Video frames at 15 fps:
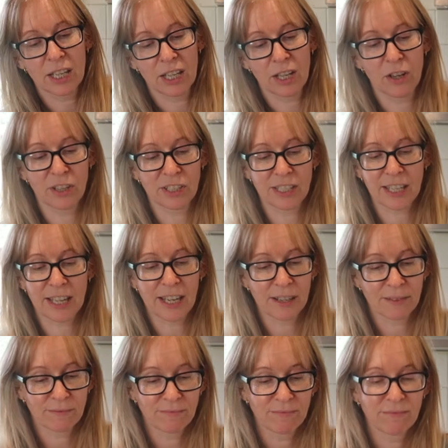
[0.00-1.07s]
because
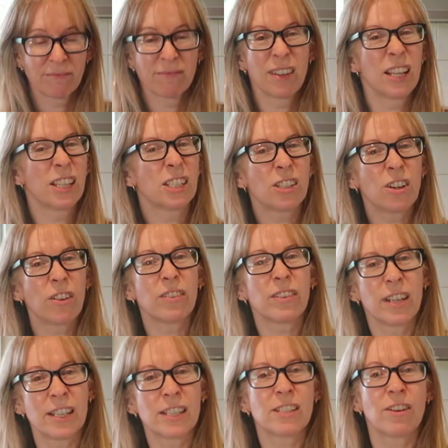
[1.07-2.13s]
again, it's
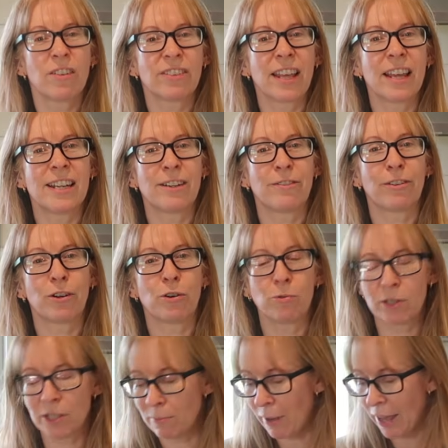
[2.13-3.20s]
not that
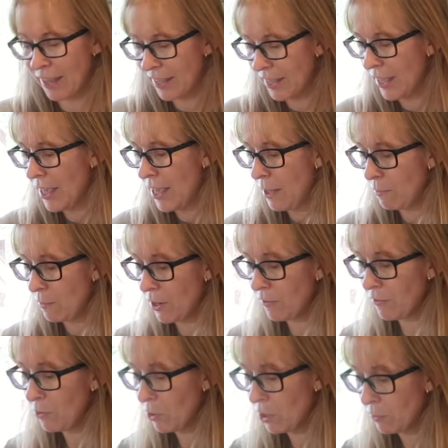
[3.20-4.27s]
difficult to make. But
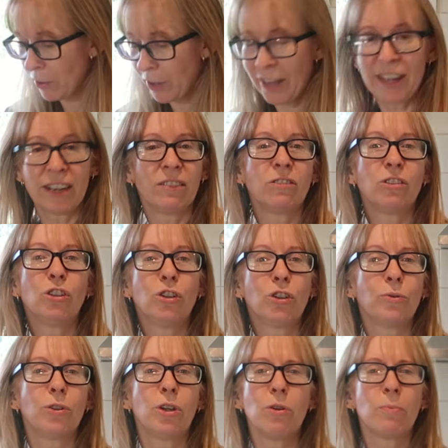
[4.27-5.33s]
if you want to buy it,
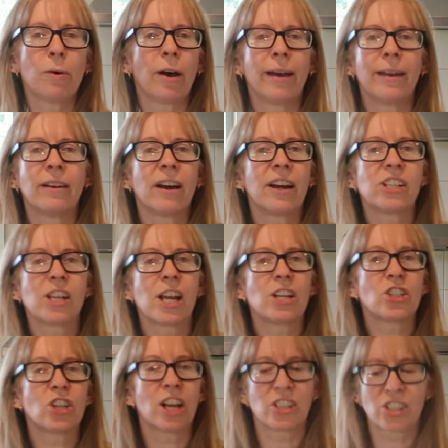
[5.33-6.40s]
you buy it, I
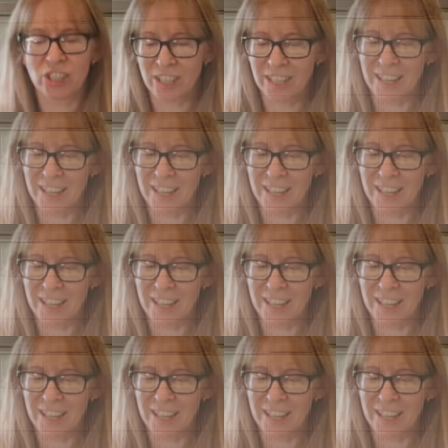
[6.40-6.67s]
shan't judge.